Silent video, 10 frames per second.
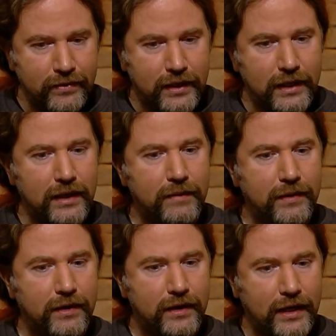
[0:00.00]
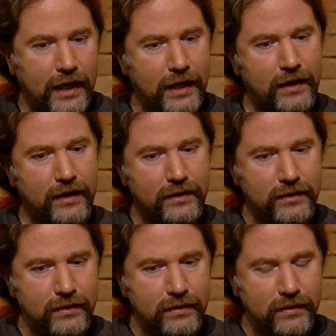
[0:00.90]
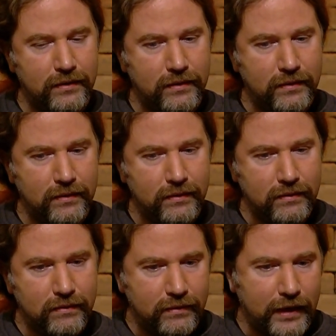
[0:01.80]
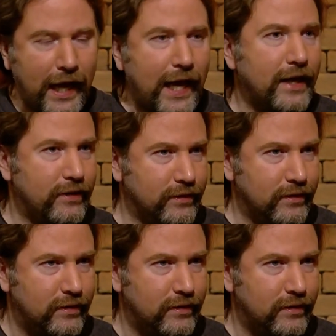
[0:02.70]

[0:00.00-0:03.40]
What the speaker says: that Lebanon cannot handle.